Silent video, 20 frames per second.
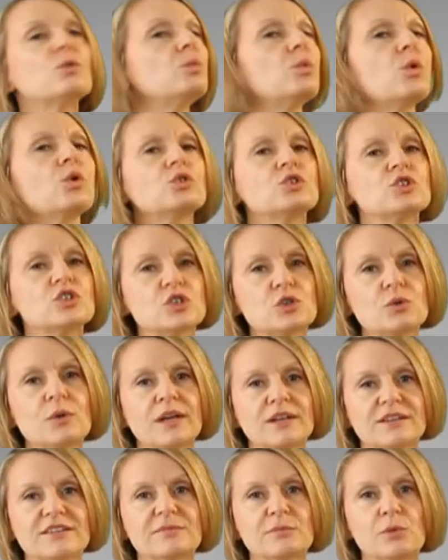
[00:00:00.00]
want to
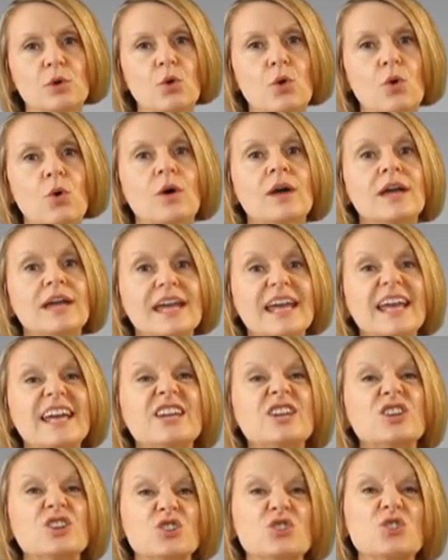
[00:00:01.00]
explore
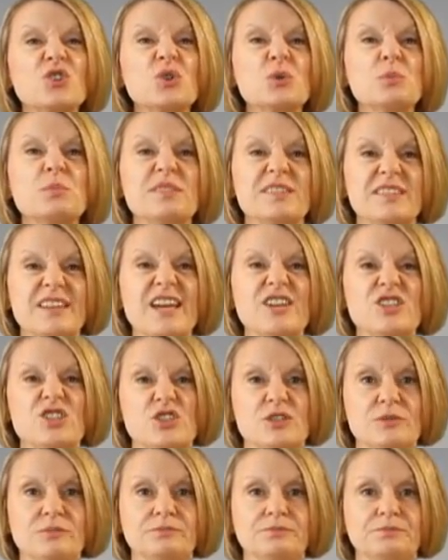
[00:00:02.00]
in a group
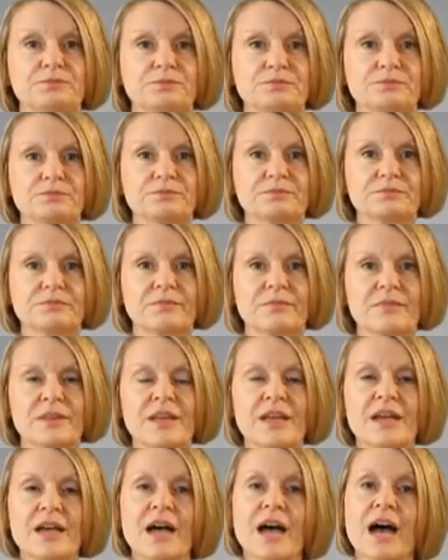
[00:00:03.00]
session.
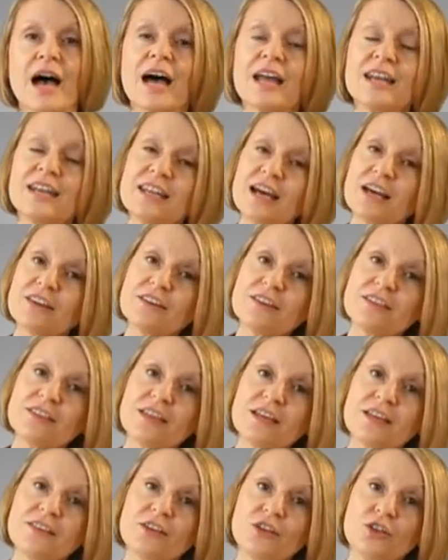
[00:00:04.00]
Another
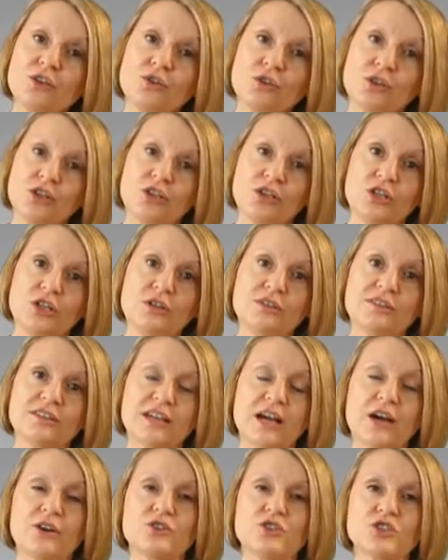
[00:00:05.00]
thing that you can use
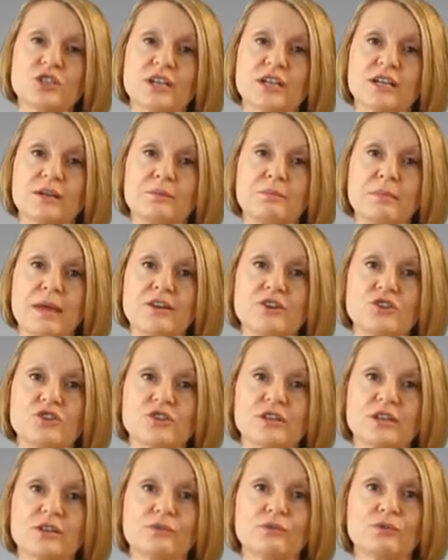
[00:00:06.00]
coaching and
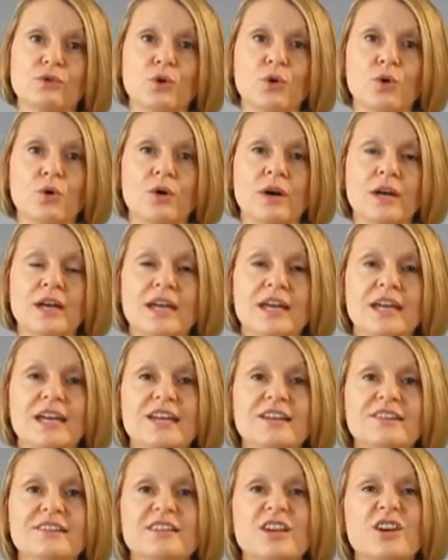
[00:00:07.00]
mentoring for
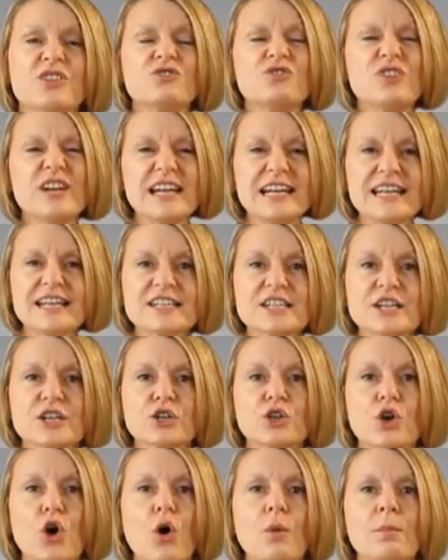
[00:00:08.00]
is really to
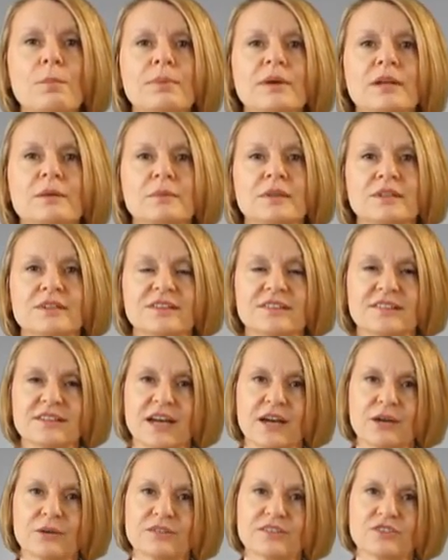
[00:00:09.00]
complement
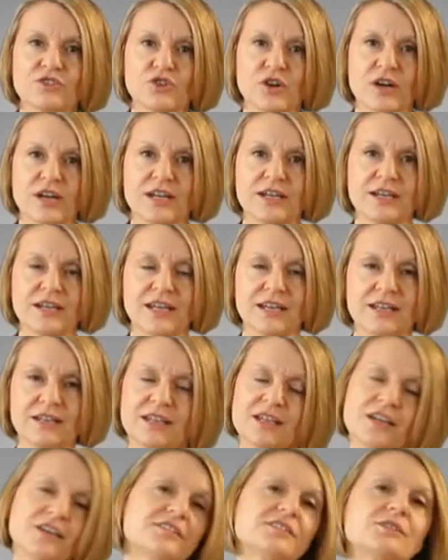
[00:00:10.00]
sales training.
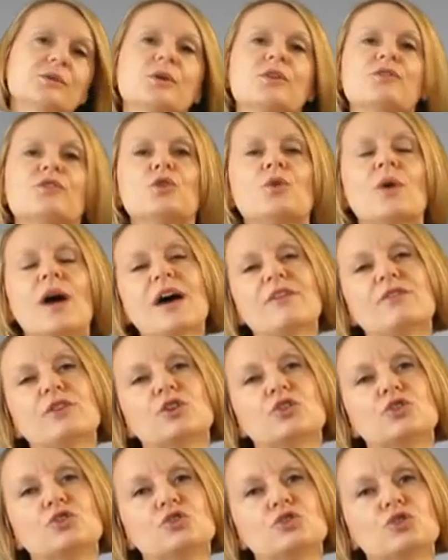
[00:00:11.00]
So if you have a
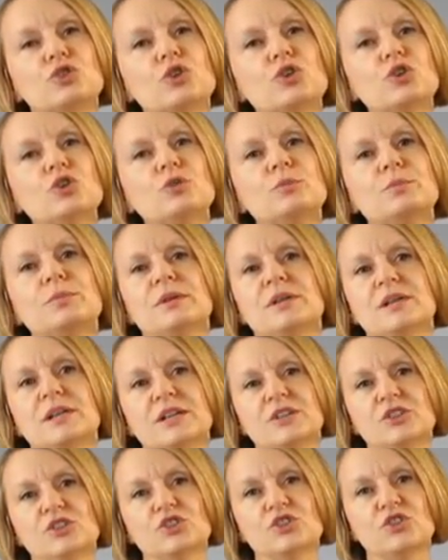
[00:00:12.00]
group
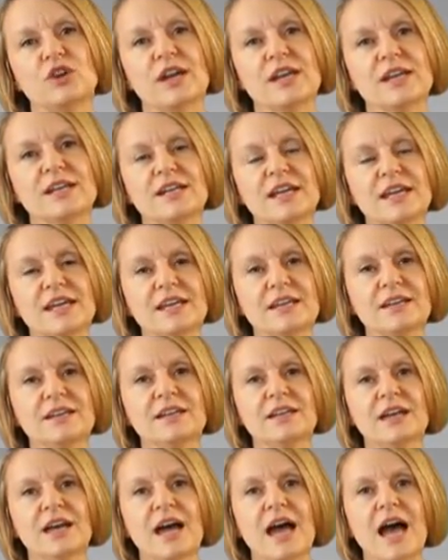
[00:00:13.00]
training
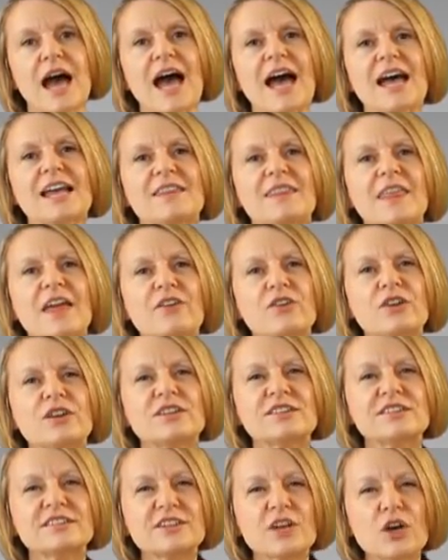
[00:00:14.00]
and there are
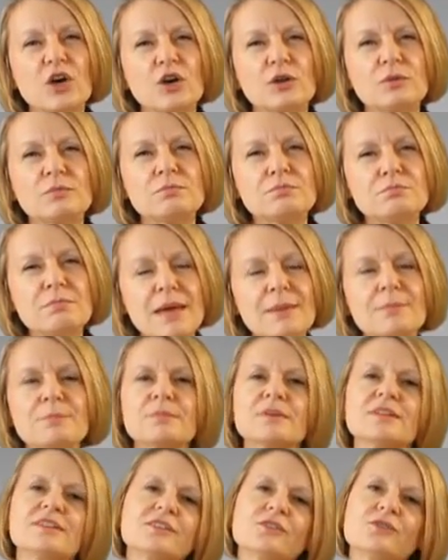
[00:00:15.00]
certain
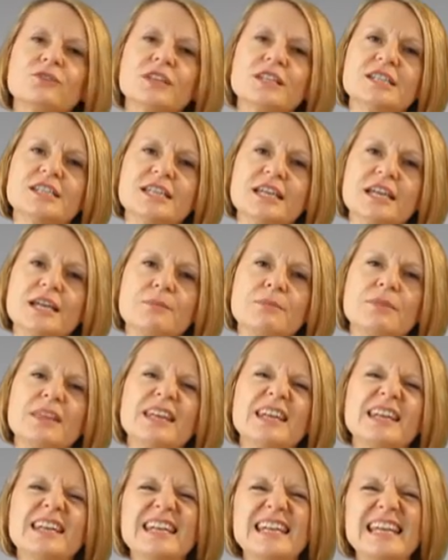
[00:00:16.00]
members of the team
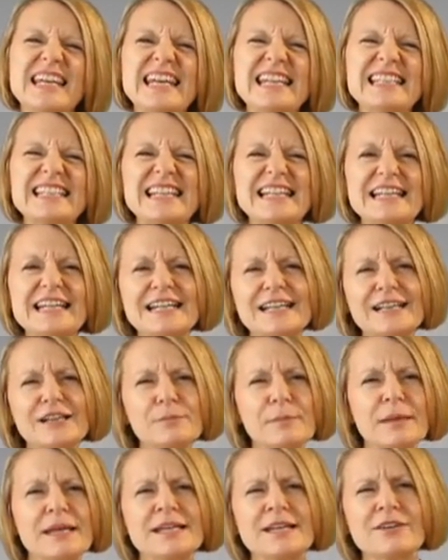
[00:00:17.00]
that need a little
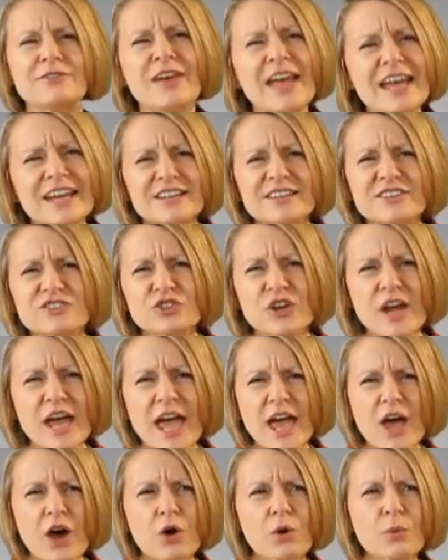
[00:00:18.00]
bit of extra
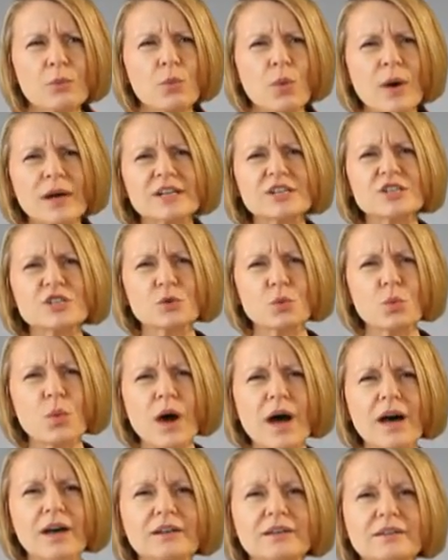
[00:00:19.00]
help one to
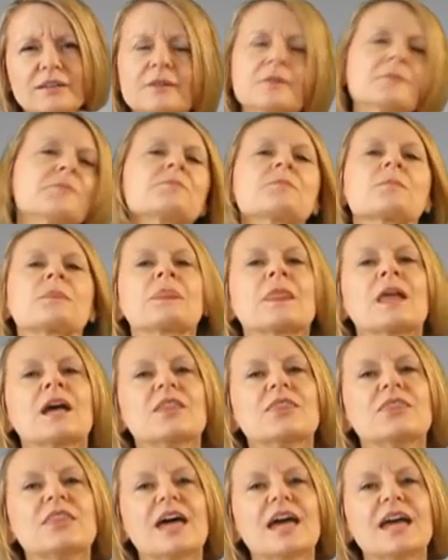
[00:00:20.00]
one,
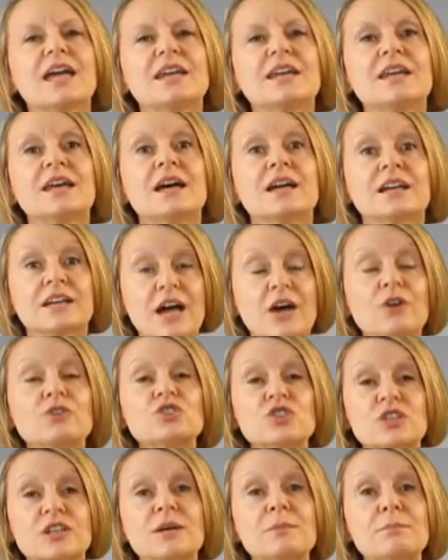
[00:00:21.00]
then
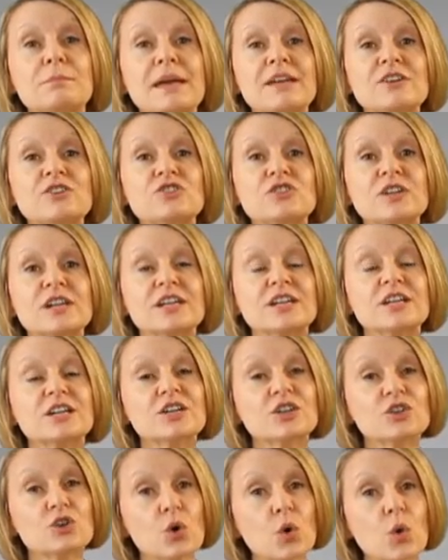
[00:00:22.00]
coaching and mentoring
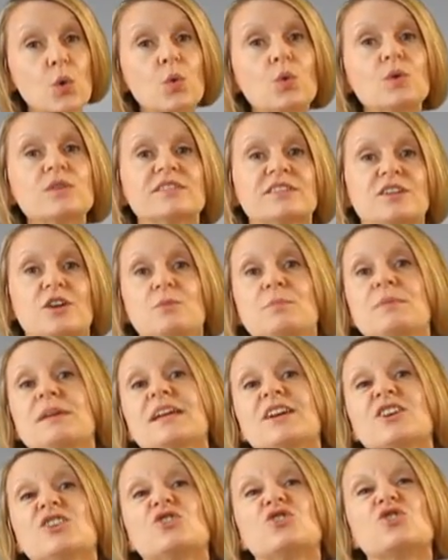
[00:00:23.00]
could also
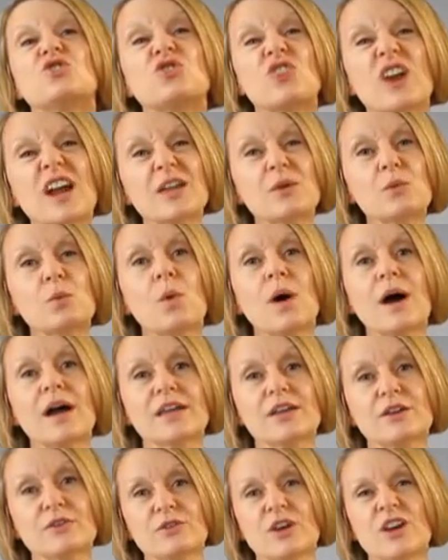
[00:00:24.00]
be a great
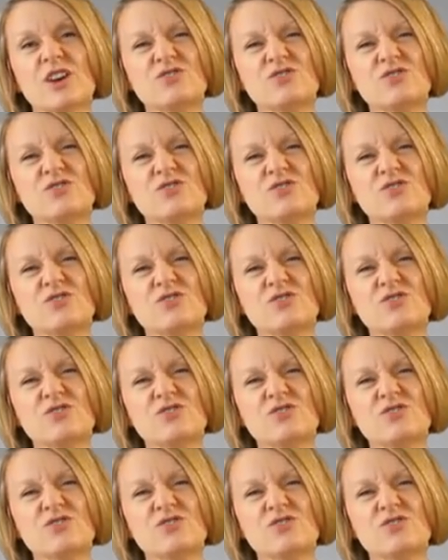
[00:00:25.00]
way of